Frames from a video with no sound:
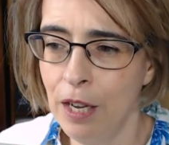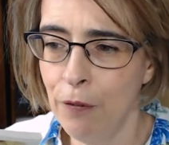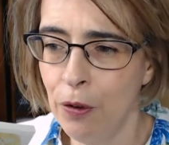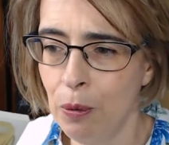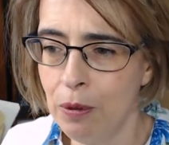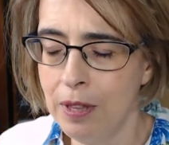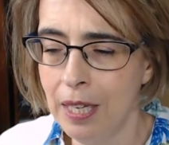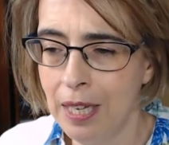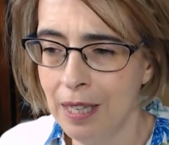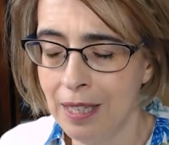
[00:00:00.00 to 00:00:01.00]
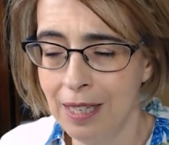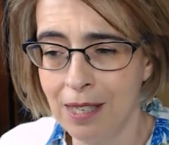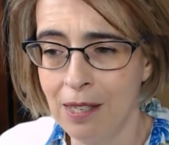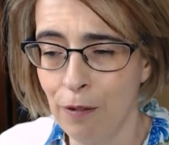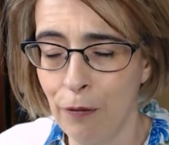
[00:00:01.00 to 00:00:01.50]
If you were thinking that
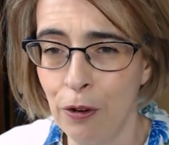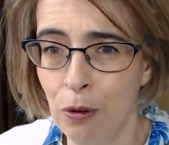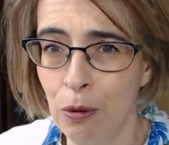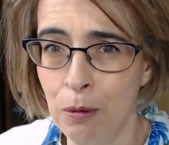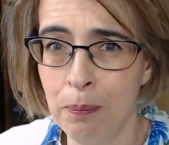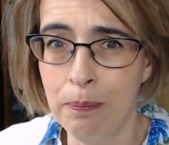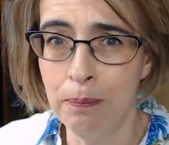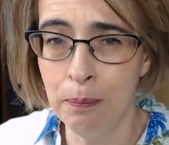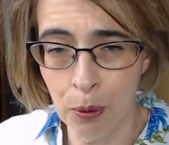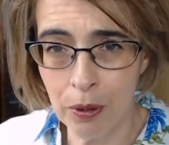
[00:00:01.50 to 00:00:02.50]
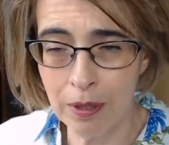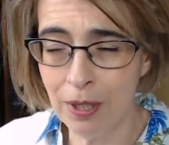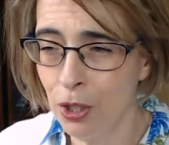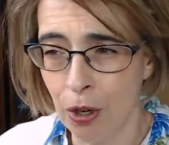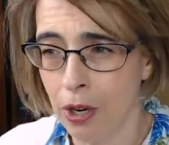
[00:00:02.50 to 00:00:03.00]
this is a feel-good book,
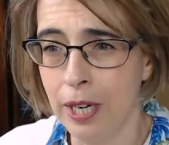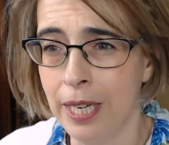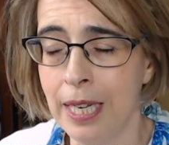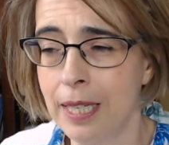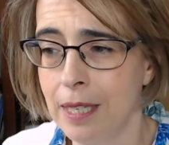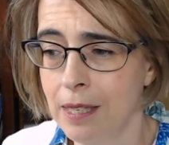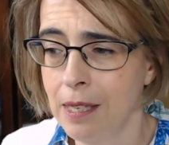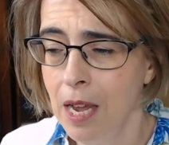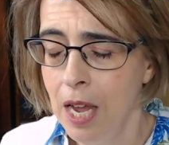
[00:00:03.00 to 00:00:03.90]
you're not going to get this.